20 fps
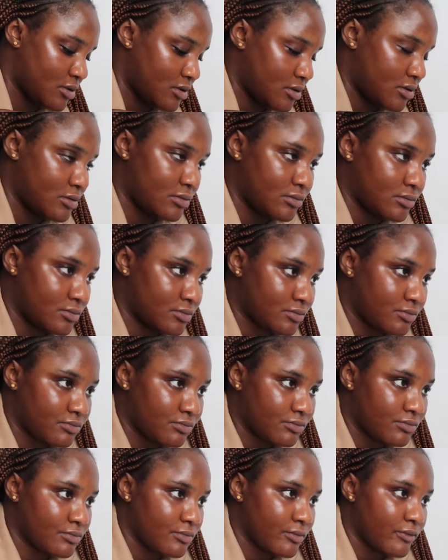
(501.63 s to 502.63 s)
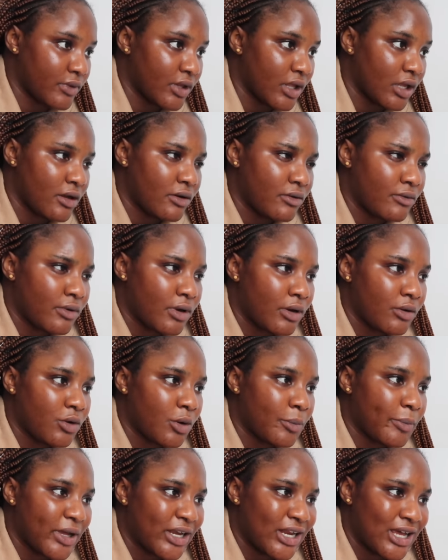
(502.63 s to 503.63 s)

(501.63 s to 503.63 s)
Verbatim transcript: um, round up an